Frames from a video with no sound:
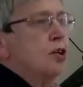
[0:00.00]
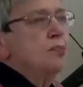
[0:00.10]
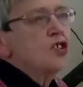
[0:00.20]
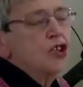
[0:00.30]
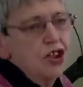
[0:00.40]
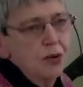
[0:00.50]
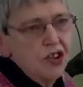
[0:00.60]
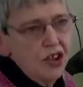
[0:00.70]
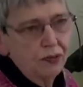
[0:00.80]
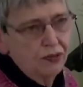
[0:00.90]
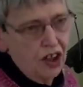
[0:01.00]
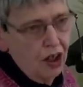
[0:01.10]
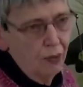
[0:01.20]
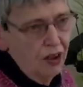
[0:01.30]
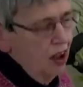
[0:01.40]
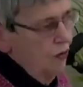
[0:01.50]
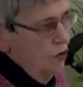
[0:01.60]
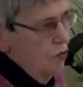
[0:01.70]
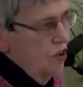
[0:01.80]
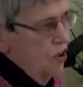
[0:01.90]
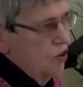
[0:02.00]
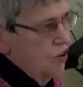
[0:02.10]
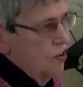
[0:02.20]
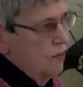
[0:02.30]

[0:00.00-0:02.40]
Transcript: commissioned himself to come and give you this.